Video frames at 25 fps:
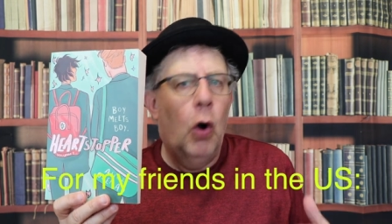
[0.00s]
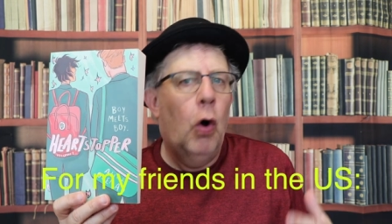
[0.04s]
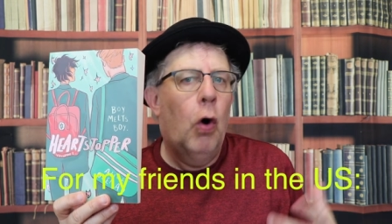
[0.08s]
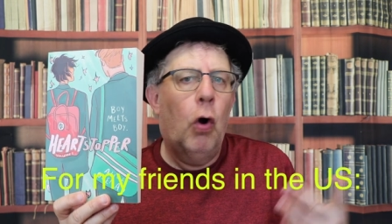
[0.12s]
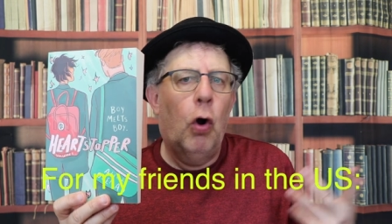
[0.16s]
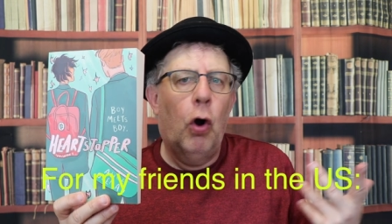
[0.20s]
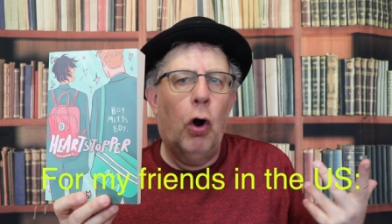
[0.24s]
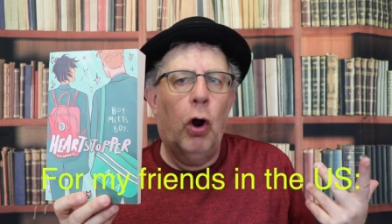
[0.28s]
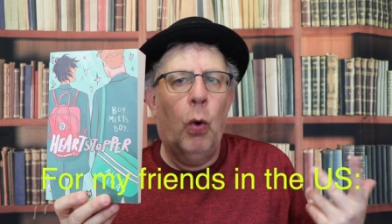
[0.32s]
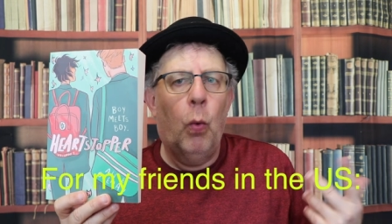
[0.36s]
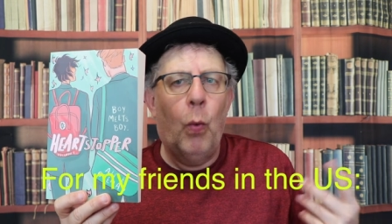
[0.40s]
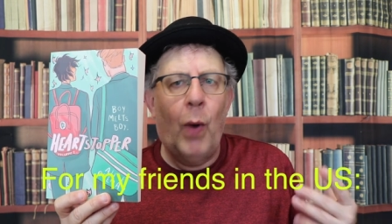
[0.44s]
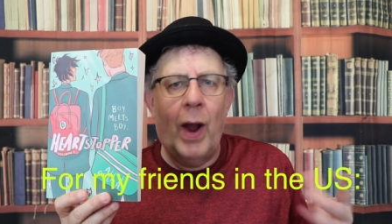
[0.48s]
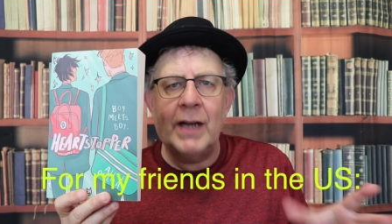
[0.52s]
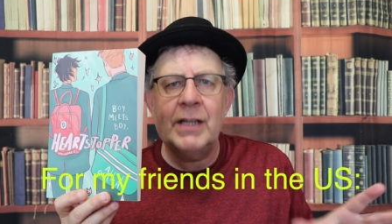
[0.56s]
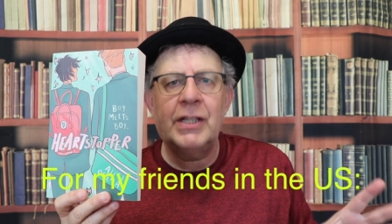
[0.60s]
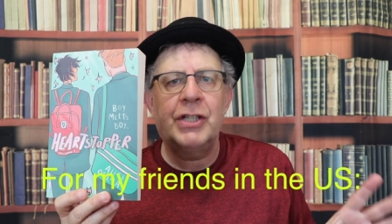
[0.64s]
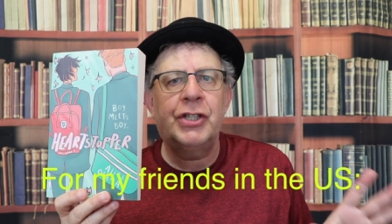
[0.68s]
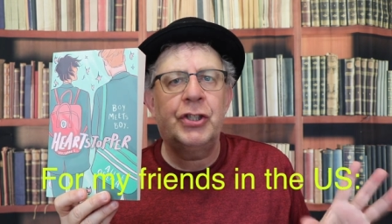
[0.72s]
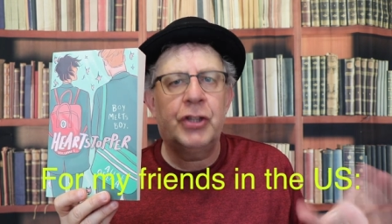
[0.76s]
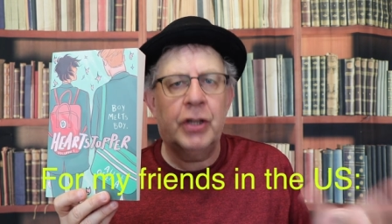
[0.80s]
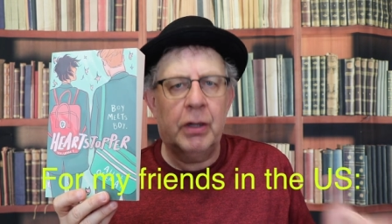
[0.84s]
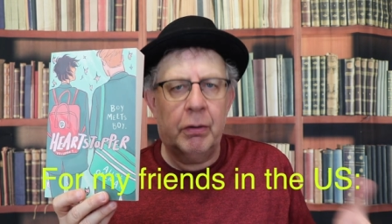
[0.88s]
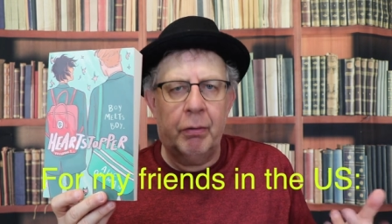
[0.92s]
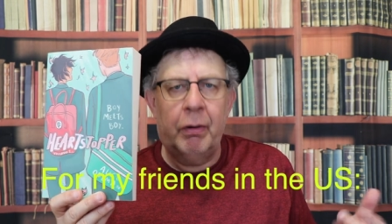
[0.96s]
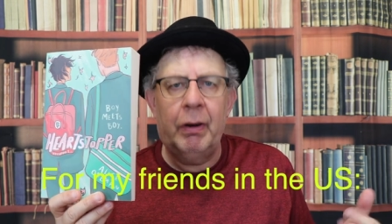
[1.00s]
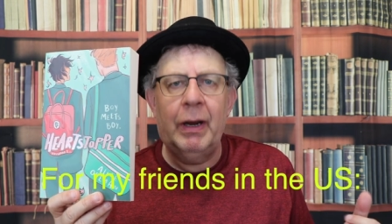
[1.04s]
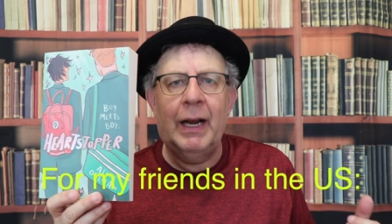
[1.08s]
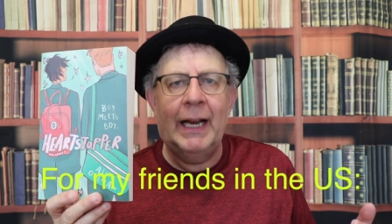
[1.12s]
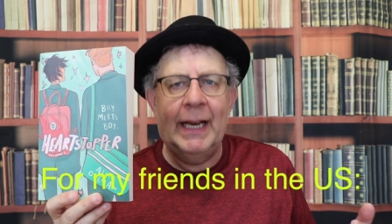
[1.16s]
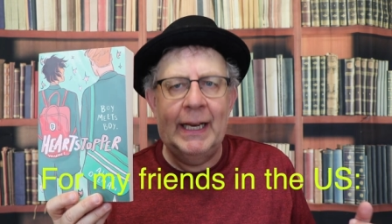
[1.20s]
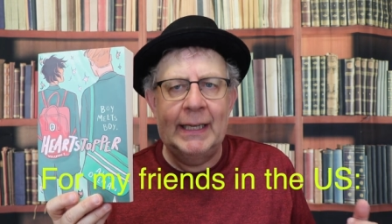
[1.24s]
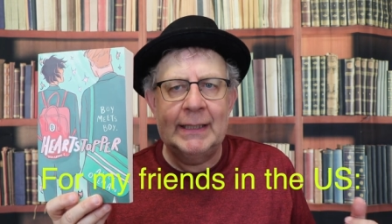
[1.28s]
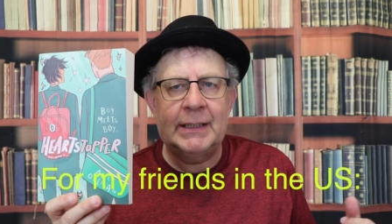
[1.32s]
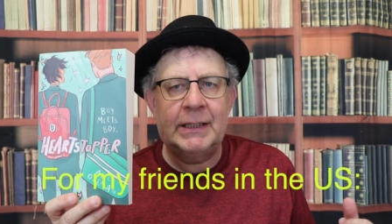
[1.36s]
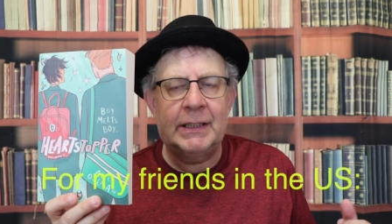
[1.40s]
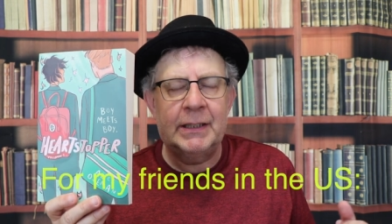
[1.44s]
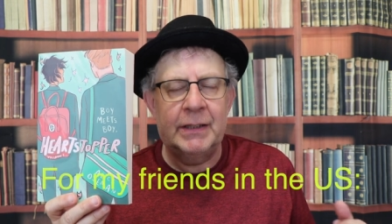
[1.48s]
or wait until they're
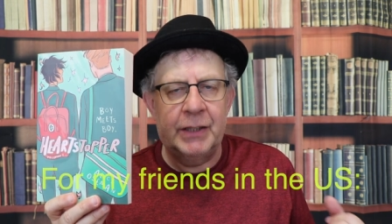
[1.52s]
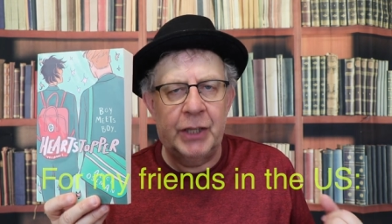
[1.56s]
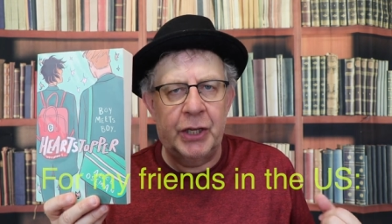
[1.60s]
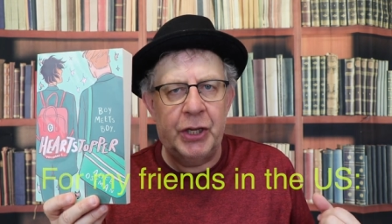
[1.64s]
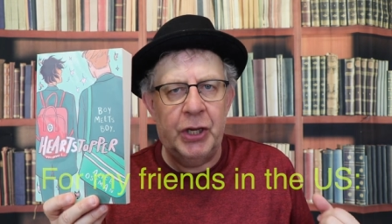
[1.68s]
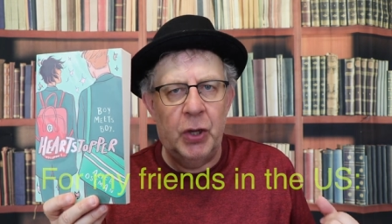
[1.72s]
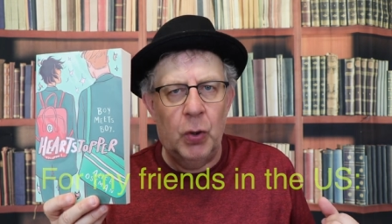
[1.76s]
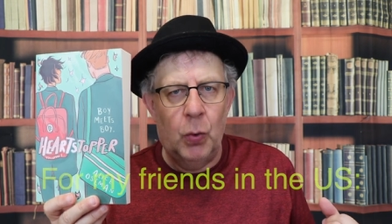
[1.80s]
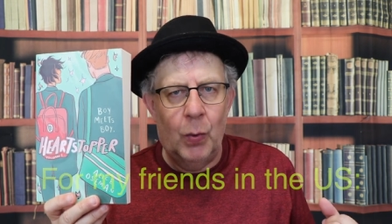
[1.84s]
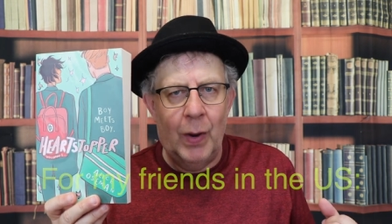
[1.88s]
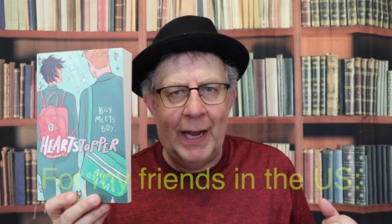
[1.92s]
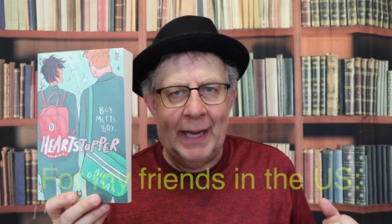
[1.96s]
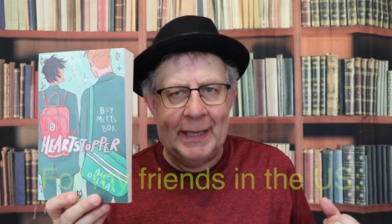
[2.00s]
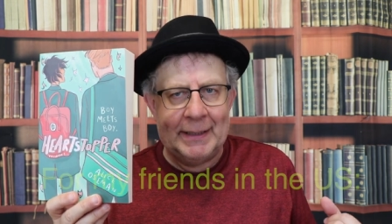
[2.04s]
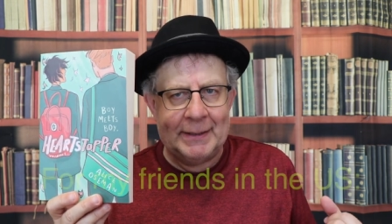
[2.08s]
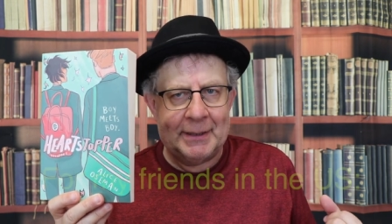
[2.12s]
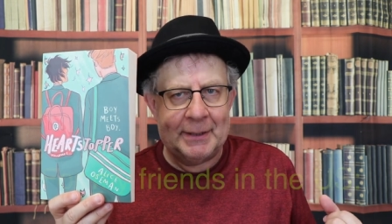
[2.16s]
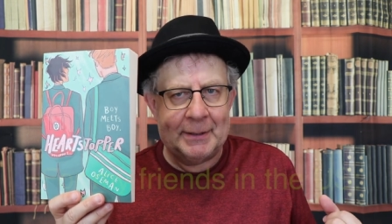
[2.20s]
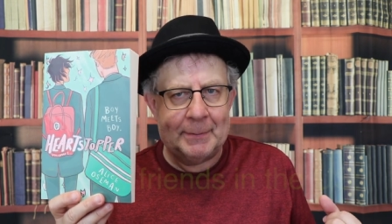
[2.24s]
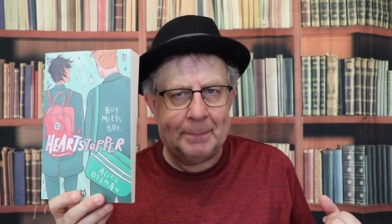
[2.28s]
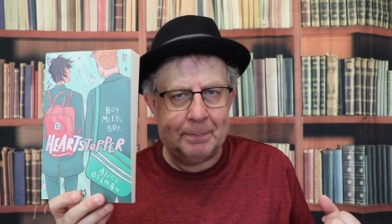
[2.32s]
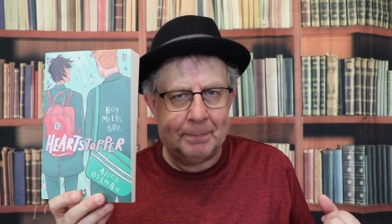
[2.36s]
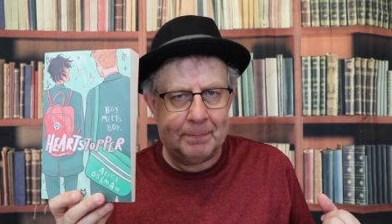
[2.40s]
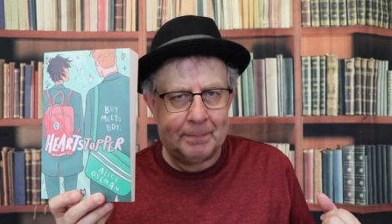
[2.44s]
released in the US.